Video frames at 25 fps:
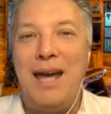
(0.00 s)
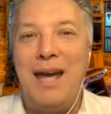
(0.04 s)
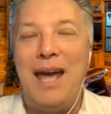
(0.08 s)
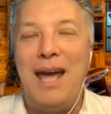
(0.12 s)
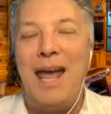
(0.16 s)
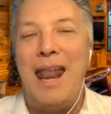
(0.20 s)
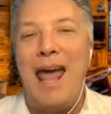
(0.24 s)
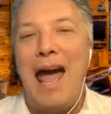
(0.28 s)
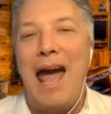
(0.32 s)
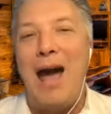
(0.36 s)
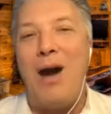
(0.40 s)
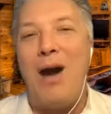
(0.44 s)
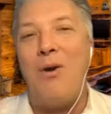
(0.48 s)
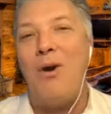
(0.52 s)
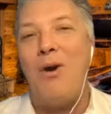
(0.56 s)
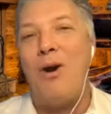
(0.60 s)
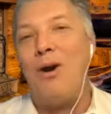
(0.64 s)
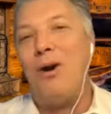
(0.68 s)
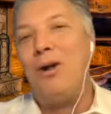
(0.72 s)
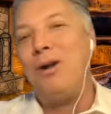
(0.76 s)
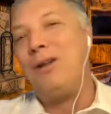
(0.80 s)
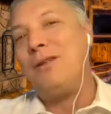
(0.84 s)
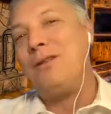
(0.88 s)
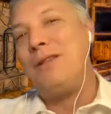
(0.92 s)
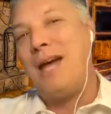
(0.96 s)
and how
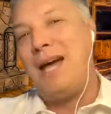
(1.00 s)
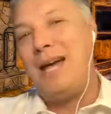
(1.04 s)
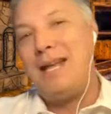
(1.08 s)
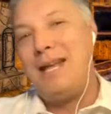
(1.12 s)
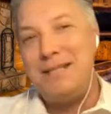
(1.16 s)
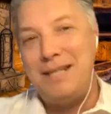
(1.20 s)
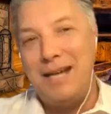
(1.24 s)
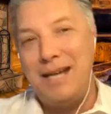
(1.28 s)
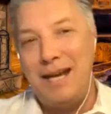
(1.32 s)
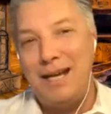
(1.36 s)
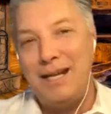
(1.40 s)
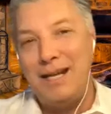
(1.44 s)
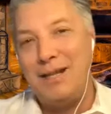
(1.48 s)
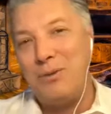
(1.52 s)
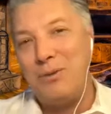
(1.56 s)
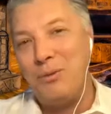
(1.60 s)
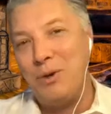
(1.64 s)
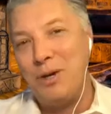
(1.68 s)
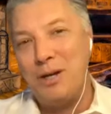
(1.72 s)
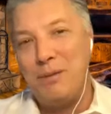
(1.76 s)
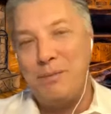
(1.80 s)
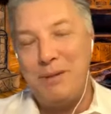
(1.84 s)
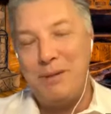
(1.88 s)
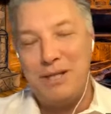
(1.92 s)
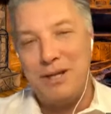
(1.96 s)
all of that data that we're
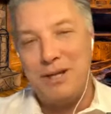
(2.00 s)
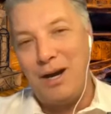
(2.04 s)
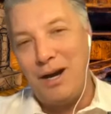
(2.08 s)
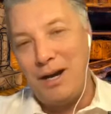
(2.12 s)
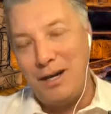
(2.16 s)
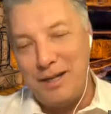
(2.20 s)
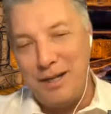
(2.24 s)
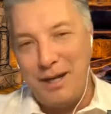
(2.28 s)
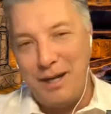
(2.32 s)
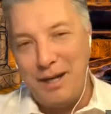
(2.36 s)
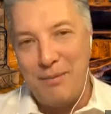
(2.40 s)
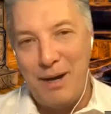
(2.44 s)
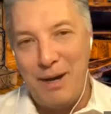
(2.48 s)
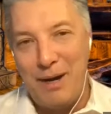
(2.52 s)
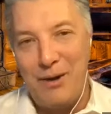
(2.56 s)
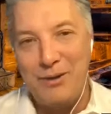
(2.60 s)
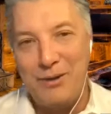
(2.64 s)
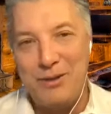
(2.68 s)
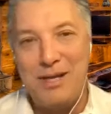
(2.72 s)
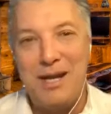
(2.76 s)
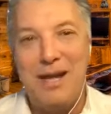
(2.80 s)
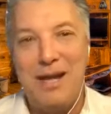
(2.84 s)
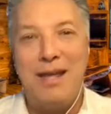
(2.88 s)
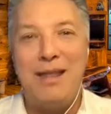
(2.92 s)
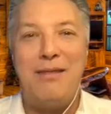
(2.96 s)
going to be talking about
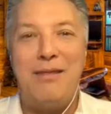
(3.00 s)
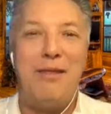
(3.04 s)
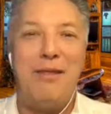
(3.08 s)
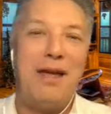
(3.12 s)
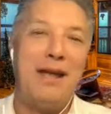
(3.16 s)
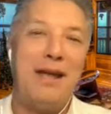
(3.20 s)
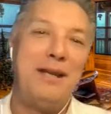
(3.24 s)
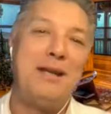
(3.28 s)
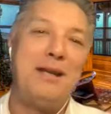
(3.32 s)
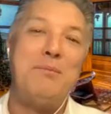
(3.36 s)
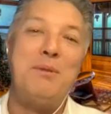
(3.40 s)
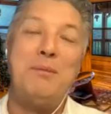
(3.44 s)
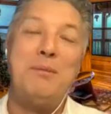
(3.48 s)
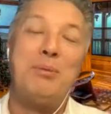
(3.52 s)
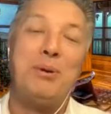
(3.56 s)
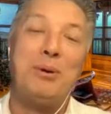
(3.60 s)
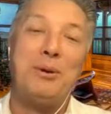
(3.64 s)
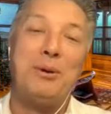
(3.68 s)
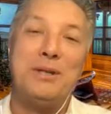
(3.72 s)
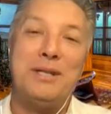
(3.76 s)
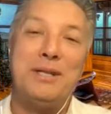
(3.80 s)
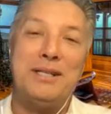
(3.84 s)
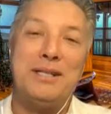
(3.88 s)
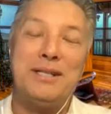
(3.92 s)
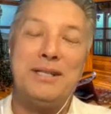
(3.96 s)
then can be
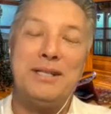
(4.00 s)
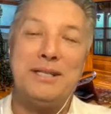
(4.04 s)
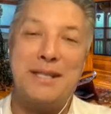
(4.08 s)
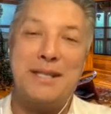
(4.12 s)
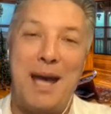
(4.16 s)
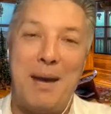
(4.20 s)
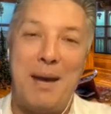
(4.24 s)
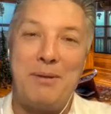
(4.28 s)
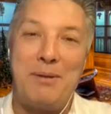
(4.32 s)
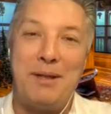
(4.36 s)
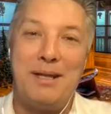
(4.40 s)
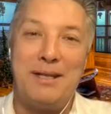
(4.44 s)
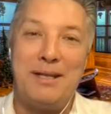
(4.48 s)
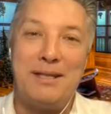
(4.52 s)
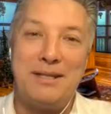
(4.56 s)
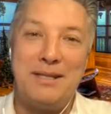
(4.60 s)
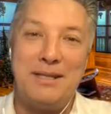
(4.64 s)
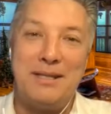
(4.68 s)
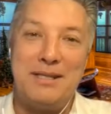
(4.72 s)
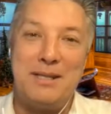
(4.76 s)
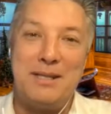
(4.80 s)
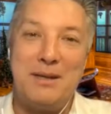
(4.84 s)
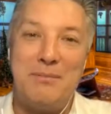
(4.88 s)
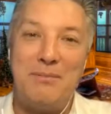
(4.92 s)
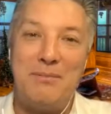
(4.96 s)
pulled into the TapClicks
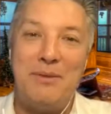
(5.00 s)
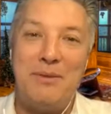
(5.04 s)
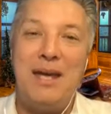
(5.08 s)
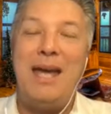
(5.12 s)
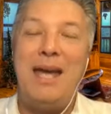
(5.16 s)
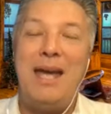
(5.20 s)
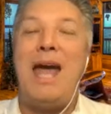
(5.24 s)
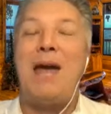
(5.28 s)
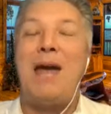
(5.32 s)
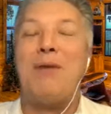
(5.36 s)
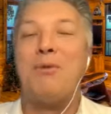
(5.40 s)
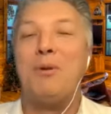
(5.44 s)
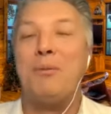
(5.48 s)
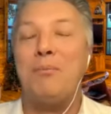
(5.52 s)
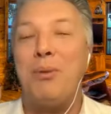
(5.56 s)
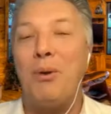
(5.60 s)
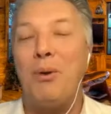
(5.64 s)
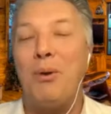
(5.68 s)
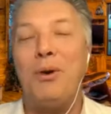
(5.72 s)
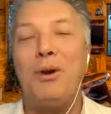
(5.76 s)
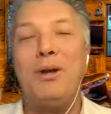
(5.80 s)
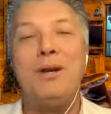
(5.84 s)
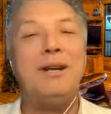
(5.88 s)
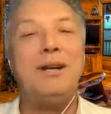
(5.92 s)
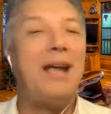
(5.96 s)
system and
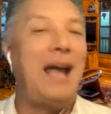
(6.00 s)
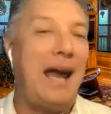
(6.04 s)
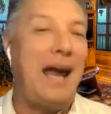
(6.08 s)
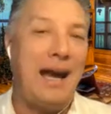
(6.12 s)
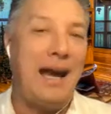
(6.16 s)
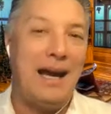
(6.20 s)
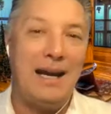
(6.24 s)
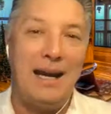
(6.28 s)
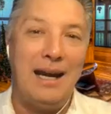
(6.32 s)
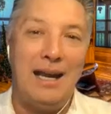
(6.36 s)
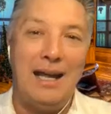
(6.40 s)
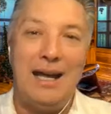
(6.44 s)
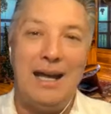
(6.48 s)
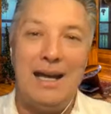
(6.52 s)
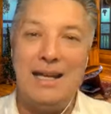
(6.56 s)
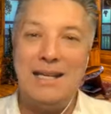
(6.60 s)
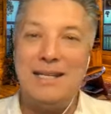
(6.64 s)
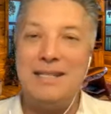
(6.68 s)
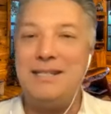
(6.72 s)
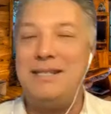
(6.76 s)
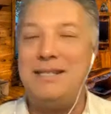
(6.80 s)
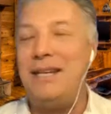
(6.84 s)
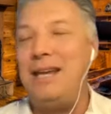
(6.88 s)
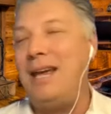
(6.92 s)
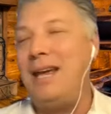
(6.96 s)
reported,
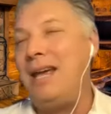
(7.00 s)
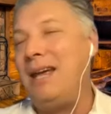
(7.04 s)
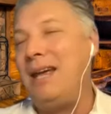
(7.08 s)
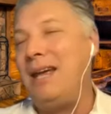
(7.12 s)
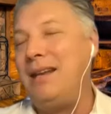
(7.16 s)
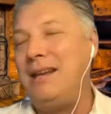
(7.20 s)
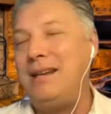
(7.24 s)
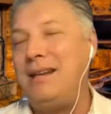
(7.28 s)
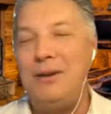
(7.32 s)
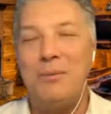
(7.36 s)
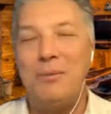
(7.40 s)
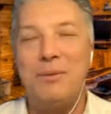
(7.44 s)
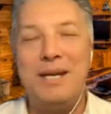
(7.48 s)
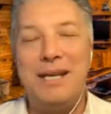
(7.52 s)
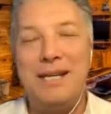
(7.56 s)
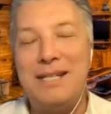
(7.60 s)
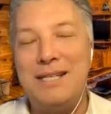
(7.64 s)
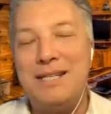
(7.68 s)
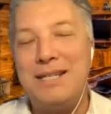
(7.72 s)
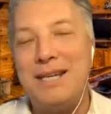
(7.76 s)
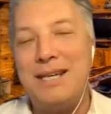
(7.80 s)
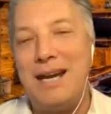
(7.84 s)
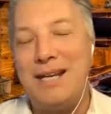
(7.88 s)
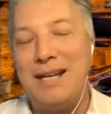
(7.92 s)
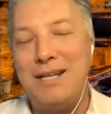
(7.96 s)
analyzed, and
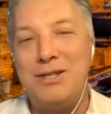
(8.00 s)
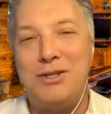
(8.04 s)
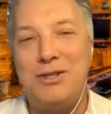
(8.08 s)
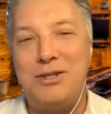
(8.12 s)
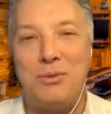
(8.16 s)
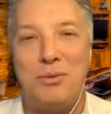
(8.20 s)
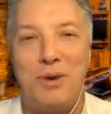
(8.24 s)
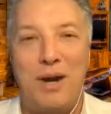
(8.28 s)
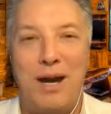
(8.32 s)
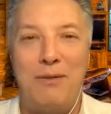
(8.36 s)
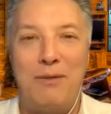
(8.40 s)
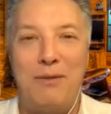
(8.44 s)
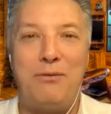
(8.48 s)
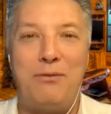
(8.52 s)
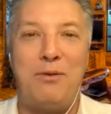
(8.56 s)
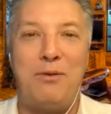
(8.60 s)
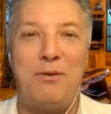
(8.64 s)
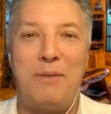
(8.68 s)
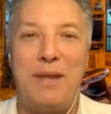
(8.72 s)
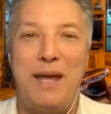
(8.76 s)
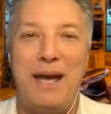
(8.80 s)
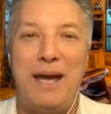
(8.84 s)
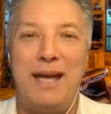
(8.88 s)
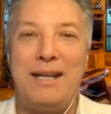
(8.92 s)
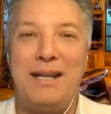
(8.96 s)
insights derived
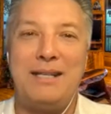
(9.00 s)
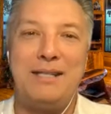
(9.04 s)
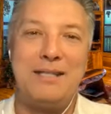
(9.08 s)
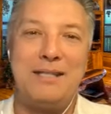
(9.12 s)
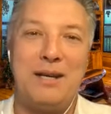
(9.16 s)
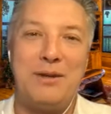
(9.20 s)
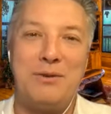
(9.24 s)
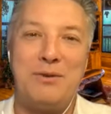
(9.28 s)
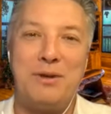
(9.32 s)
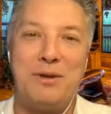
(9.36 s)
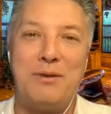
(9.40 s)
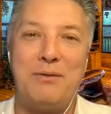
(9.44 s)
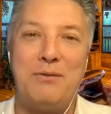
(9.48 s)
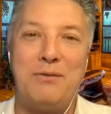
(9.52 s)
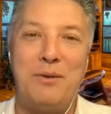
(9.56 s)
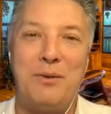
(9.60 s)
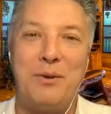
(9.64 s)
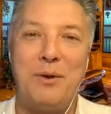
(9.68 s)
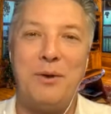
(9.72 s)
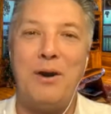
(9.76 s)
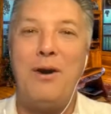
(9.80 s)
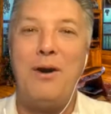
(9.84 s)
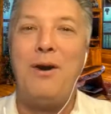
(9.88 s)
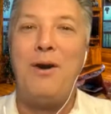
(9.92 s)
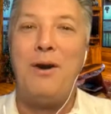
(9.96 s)
from that, et cetera,
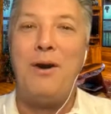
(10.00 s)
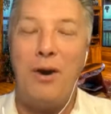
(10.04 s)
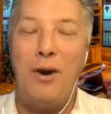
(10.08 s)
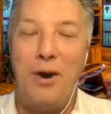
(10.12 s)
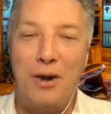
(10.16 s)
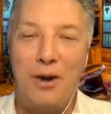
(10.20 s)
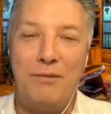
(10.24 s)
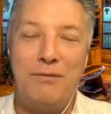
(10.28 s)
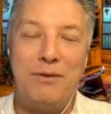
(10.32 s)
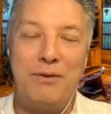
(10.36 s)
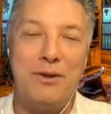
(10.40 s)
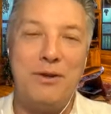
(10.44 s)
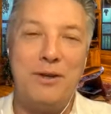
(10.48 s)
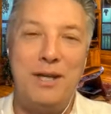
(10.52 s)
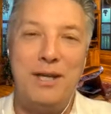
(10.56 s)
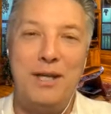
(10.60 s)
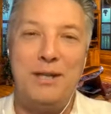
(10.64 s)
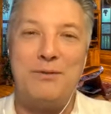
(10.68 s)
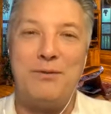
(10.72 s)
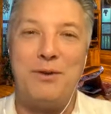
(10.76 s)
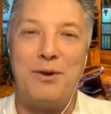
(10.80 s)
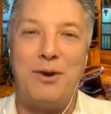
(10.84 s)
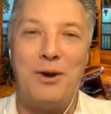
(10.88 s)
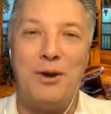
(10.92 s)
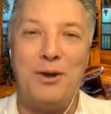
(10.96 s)
for all of your needs,
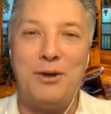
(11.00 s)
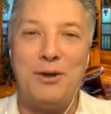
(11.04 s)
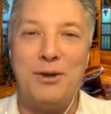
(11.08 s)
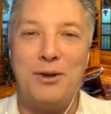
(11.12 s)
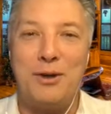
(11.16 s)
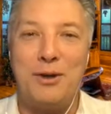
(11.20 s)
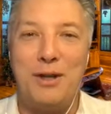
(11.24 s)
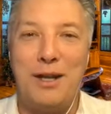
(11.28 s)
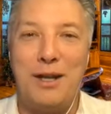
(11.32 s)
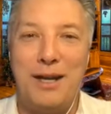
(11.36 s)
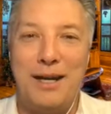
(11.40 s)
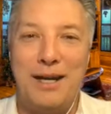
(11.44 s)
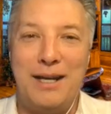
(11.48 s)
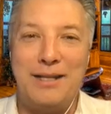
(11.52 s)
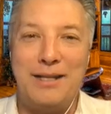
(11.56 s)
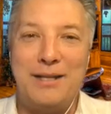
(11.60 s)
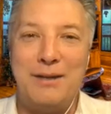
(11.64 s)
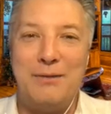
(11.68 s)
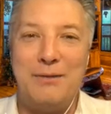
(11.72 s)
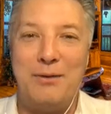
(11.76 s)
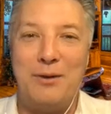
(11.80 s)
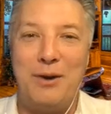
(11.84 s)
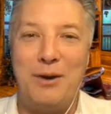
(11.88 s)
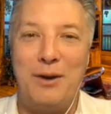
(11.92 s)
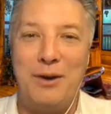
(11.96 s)
for all your clients,
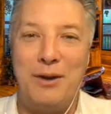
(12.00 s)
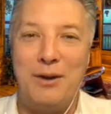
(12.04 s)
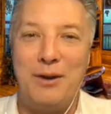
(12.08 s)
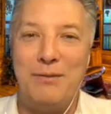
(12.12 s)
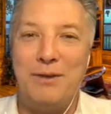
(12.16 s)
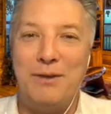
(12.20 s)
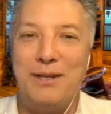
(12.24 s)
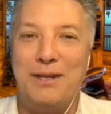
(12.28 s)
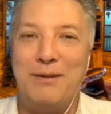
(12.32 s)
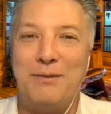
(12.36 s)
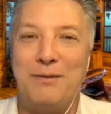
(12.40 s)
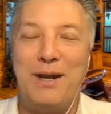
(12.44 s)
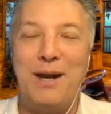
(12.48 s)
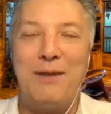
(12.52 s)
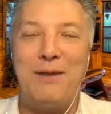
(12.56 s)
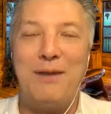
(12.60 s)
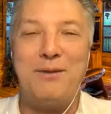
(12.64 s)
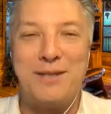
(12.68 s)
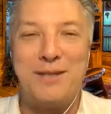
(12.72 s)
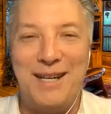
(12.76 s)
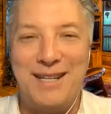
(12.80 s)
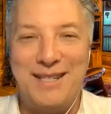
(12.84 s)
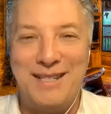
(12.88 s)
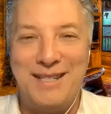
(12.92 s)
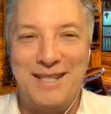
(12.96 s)
and for all of the different
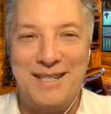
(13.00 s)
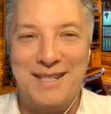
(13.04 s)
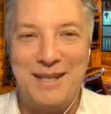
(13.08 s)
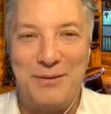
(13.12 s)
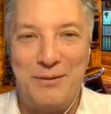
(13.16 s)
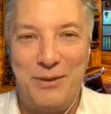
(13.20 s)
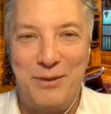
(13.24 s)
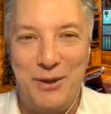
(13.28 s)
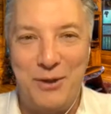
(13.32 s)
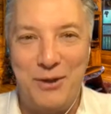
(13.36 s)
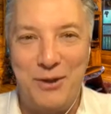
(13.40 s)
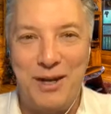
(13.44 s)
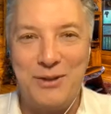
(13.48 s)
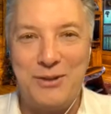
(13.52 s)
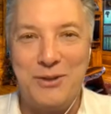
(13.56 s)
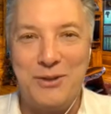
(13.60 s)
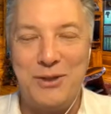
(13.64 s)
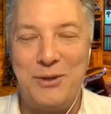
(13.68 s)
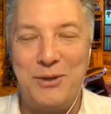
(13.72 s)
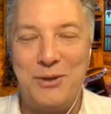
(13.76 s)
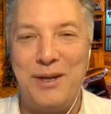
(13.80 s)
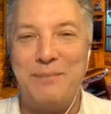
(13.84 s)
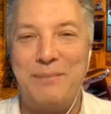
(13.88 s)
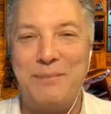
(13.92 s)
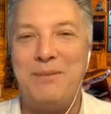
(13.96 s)
advertising stuff that you guys are
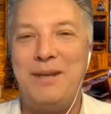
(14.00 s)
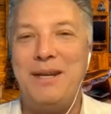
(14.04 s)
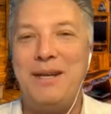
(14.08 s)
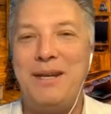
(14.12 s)
doing.